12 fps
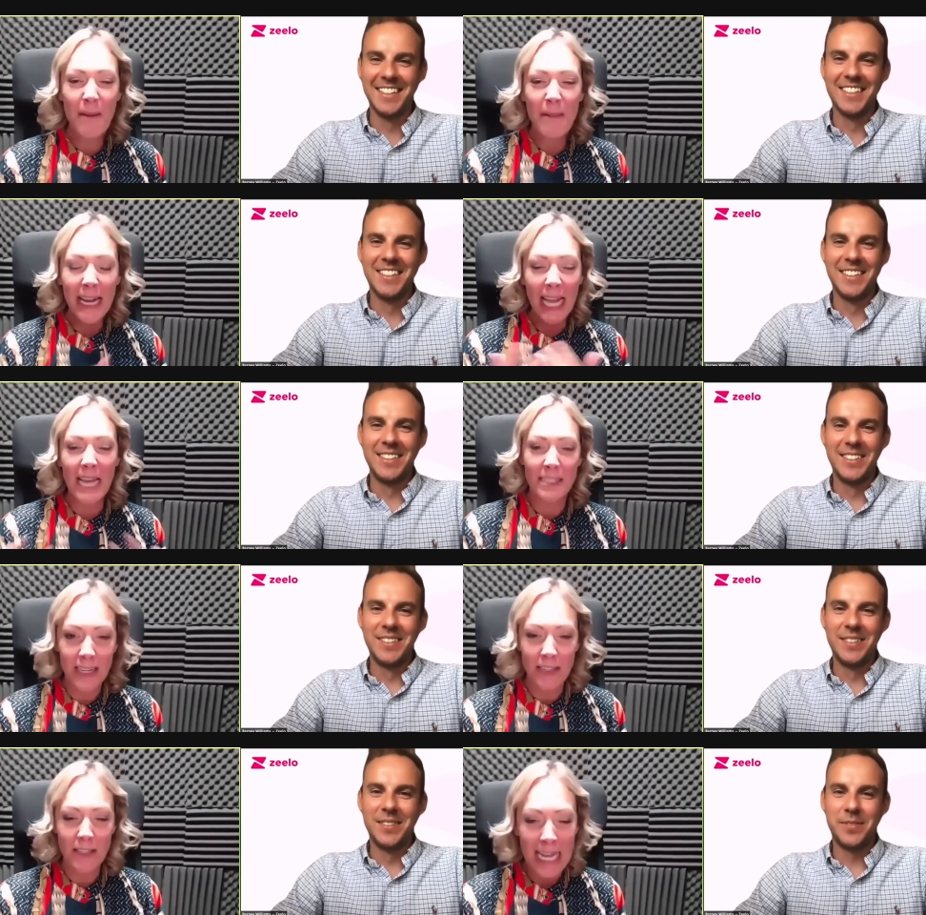Speaker 1: um, okay,
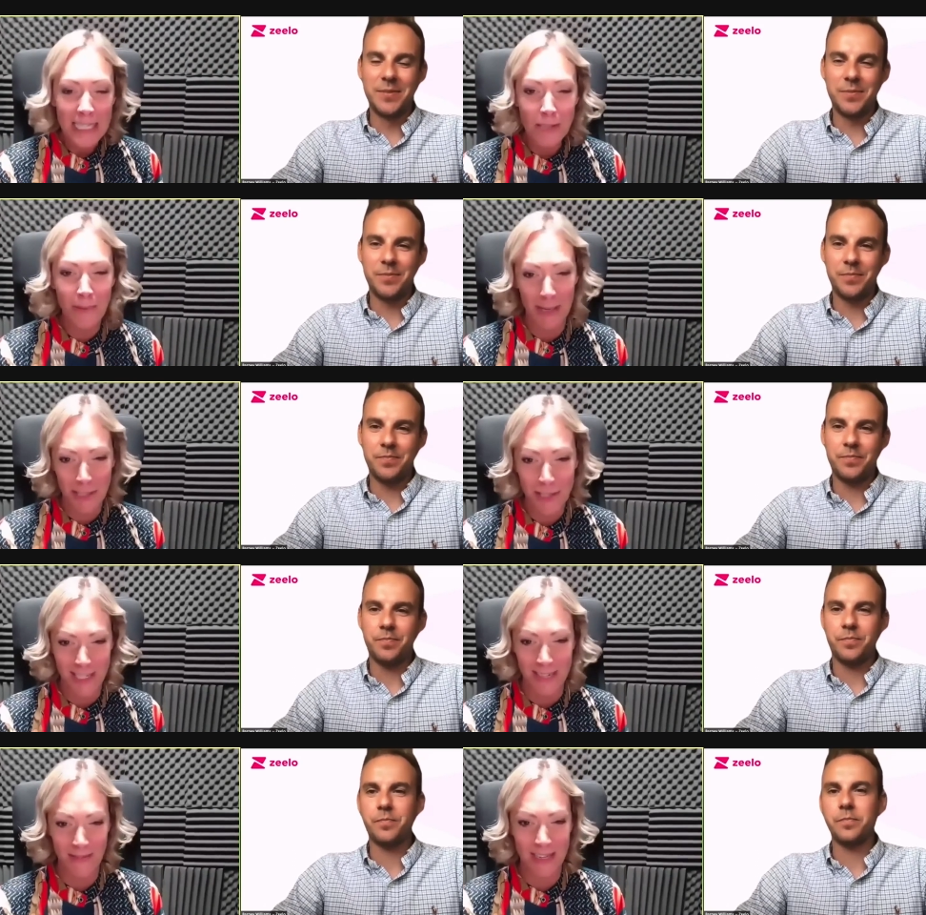so last
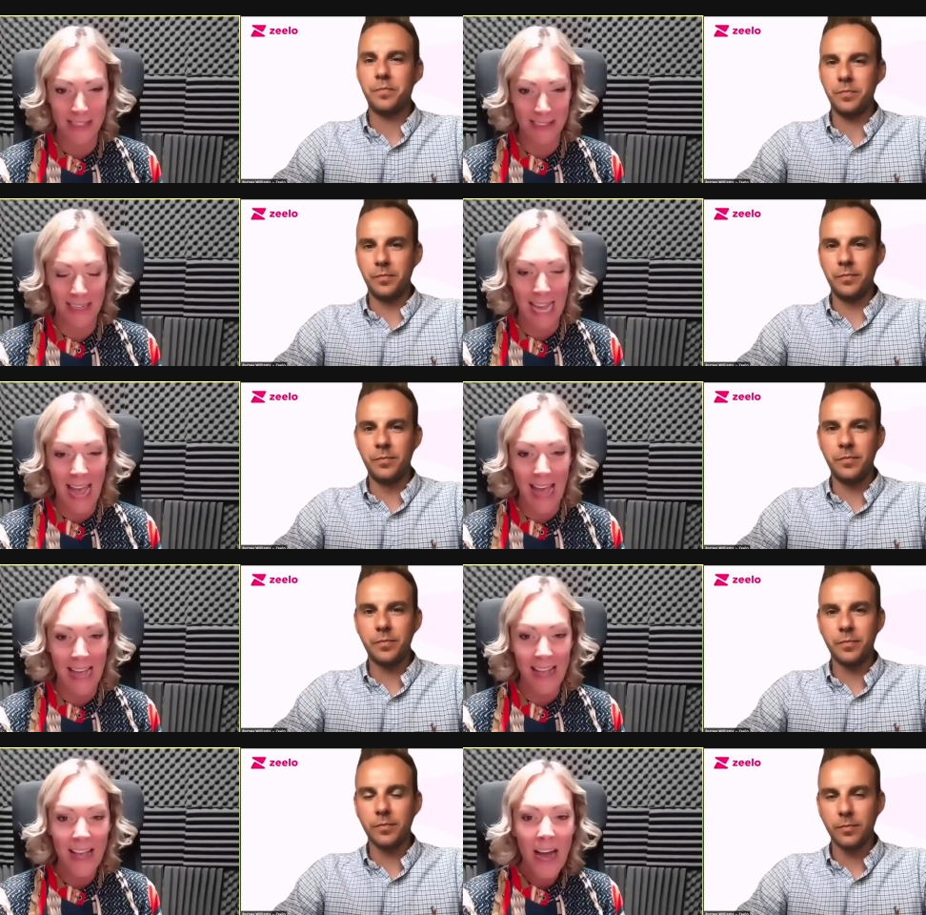question, if that's
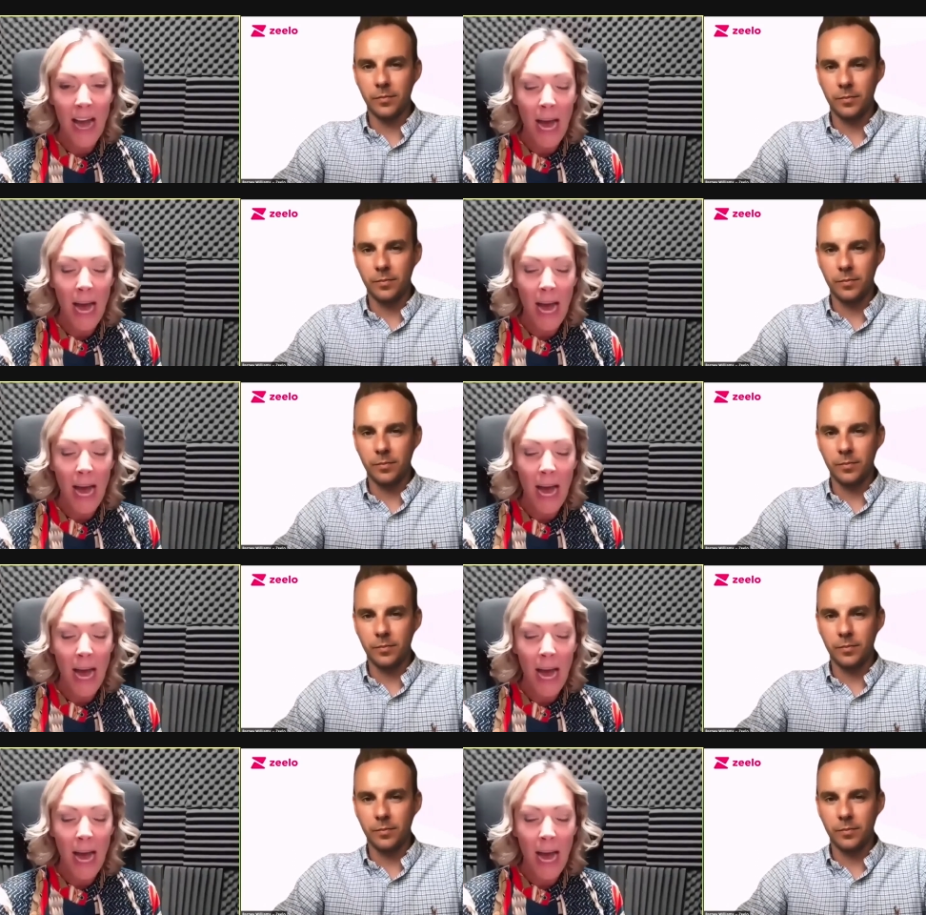okay.